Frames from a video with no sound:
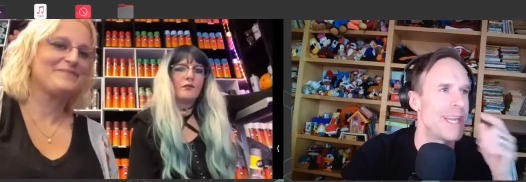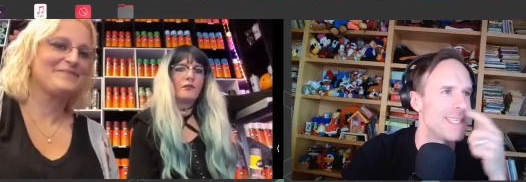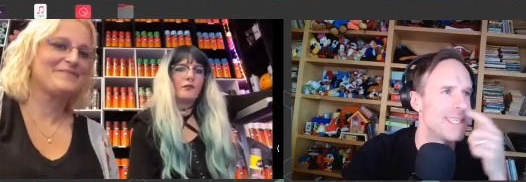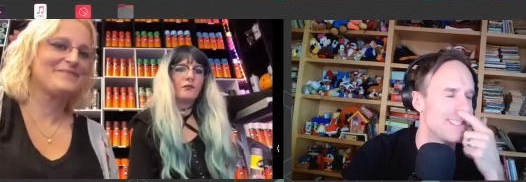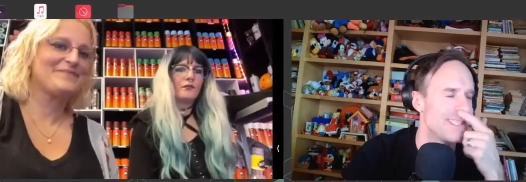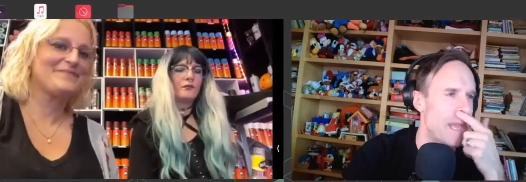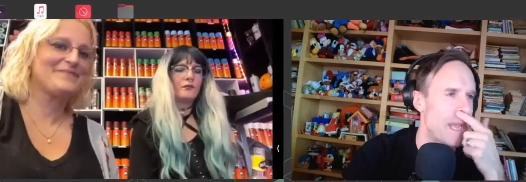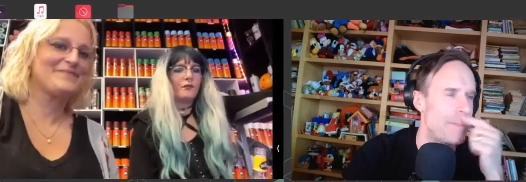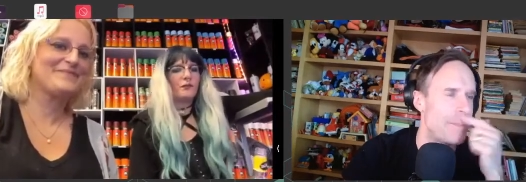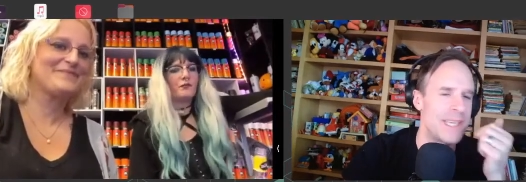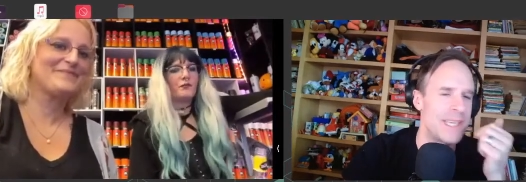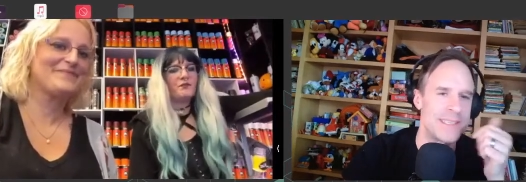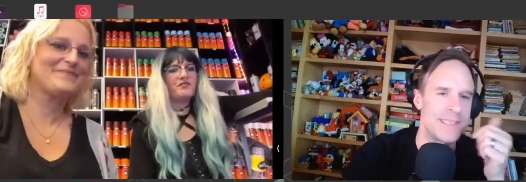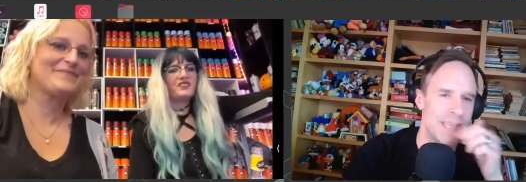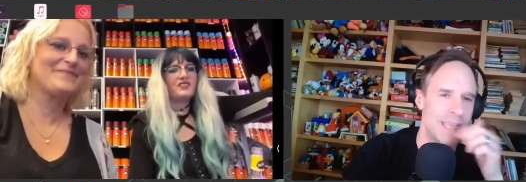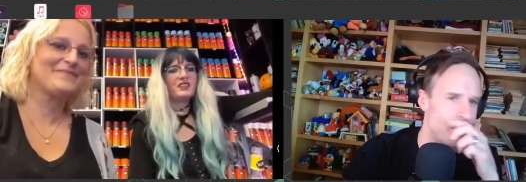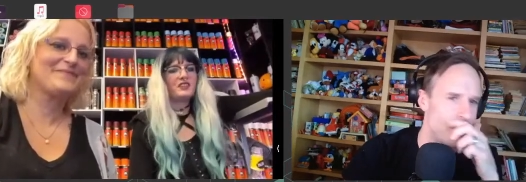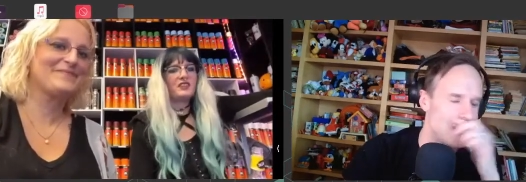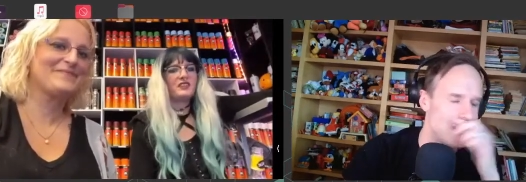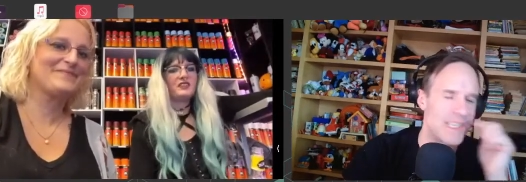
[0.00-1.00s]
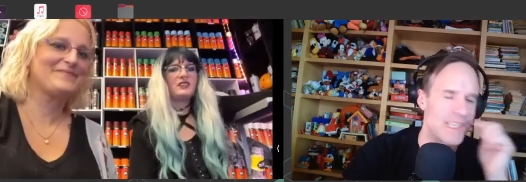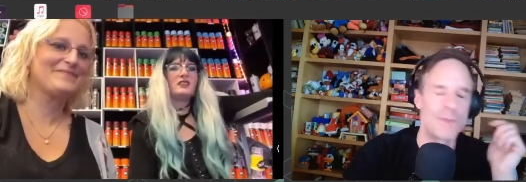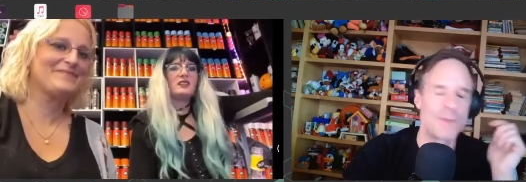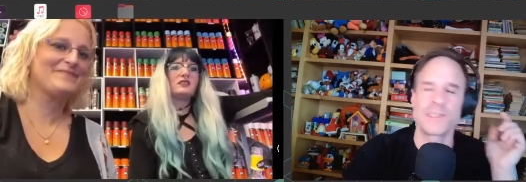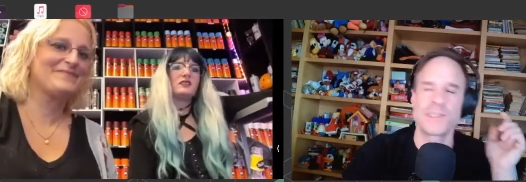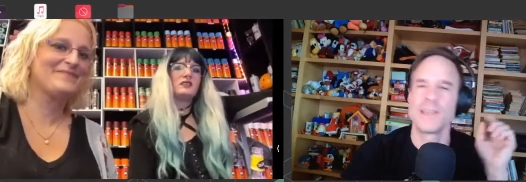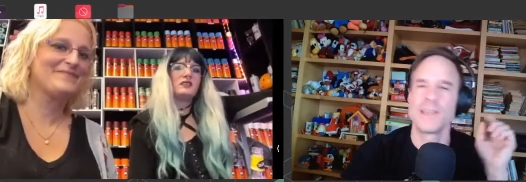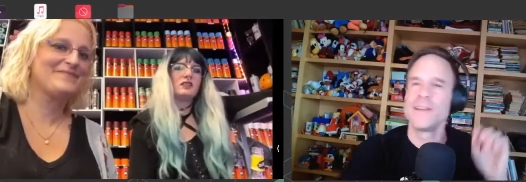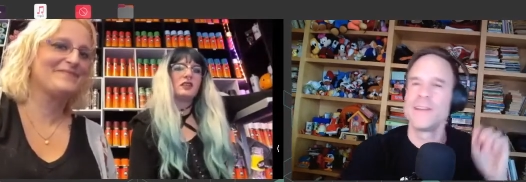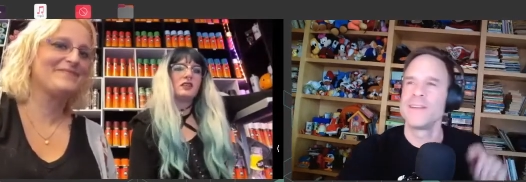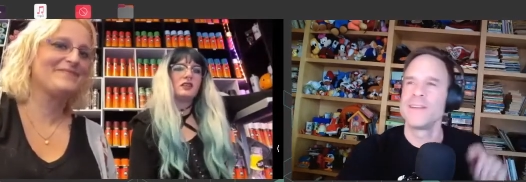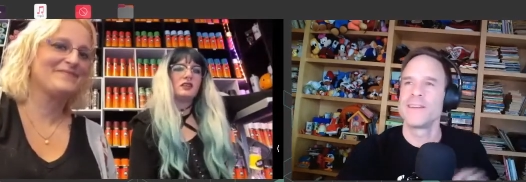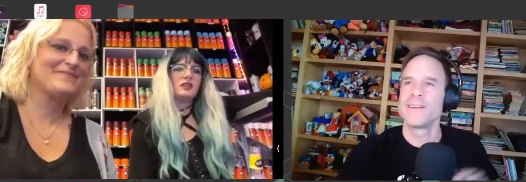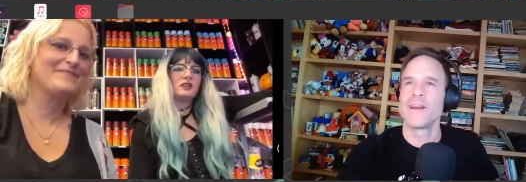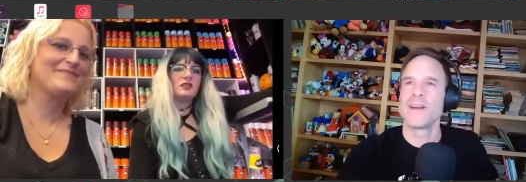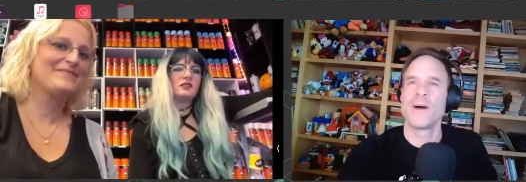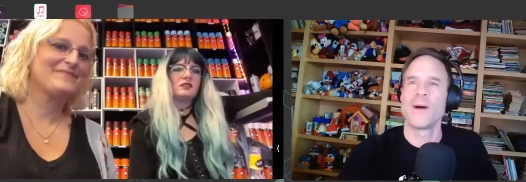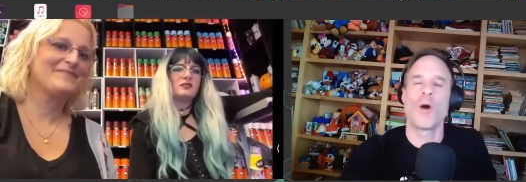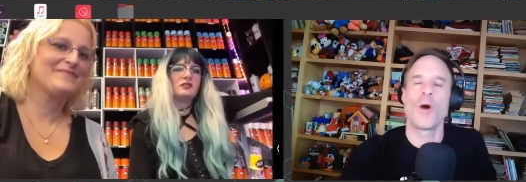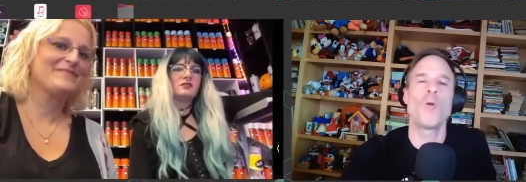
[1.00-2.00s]
Speaker 1: ask that because I was. I was
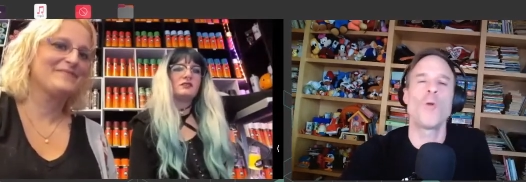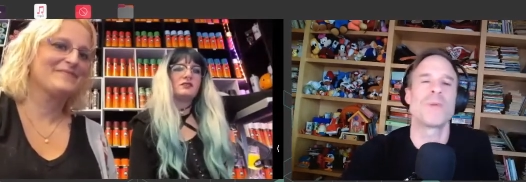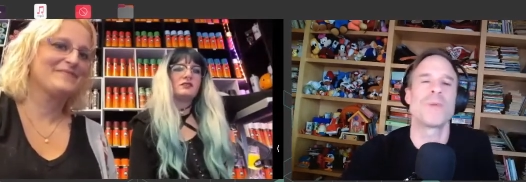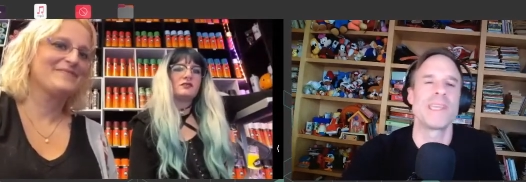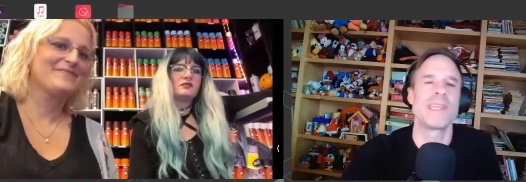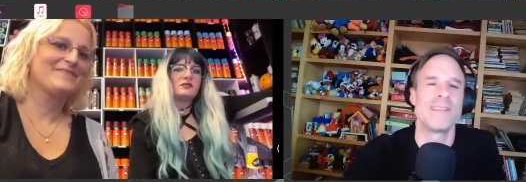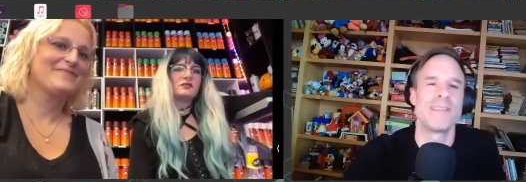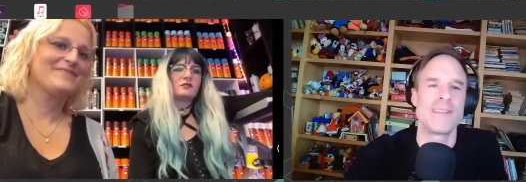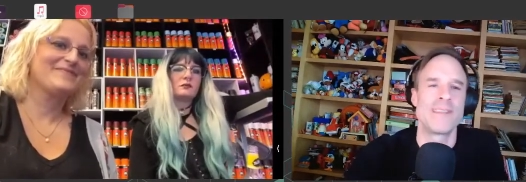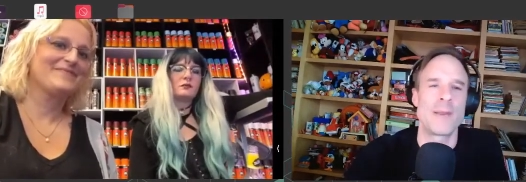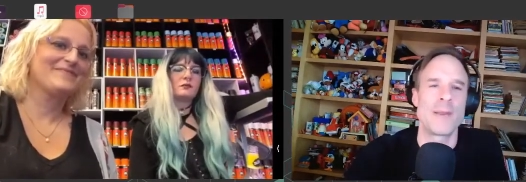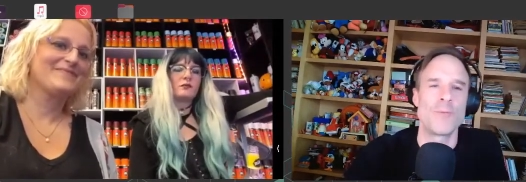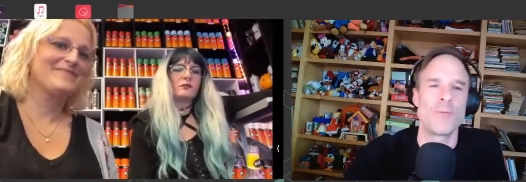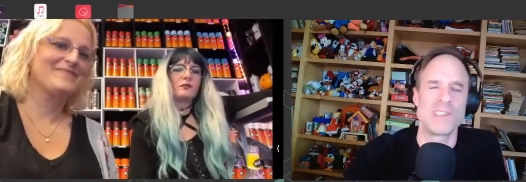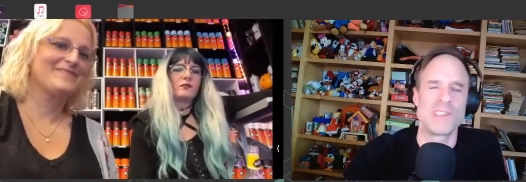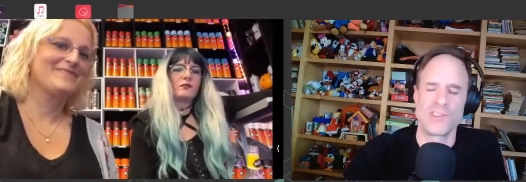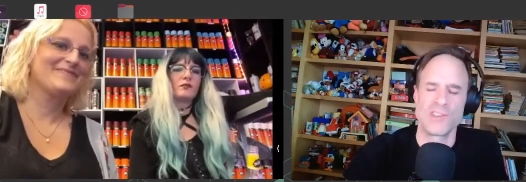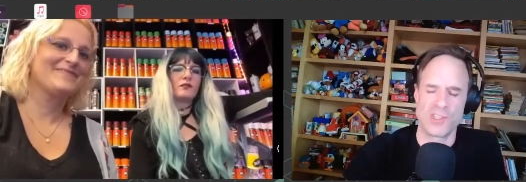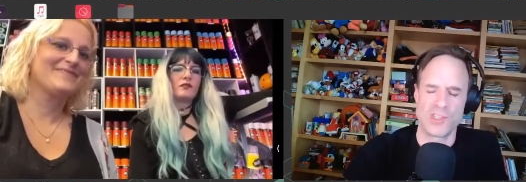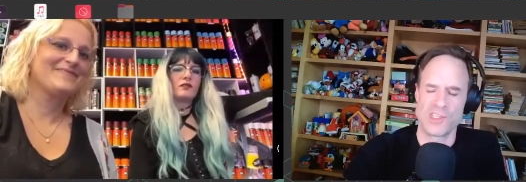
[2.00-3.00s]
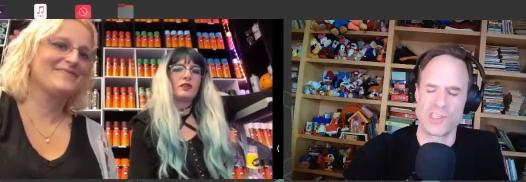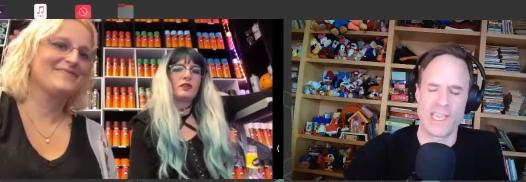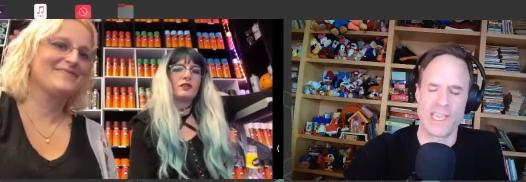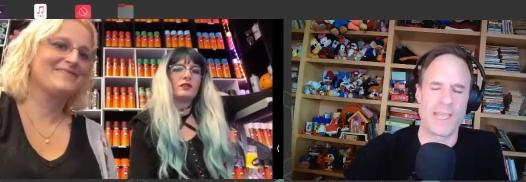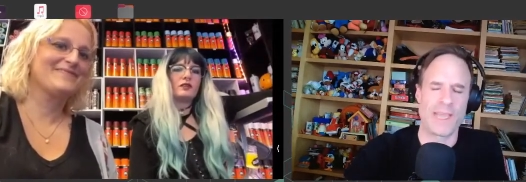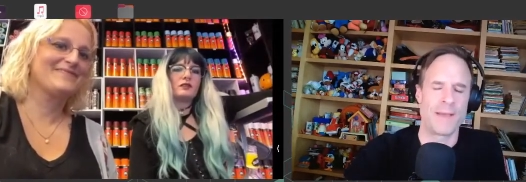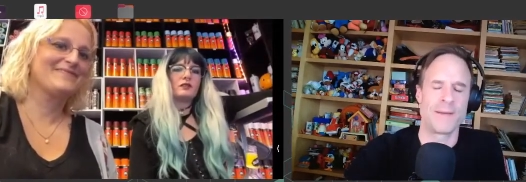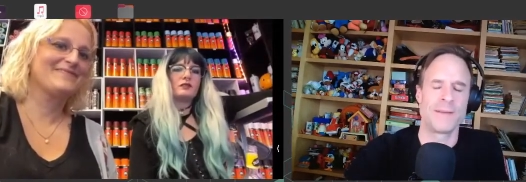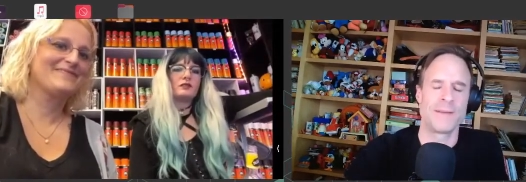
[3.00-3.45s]
uh, hoping that it wasn't just like I, uh,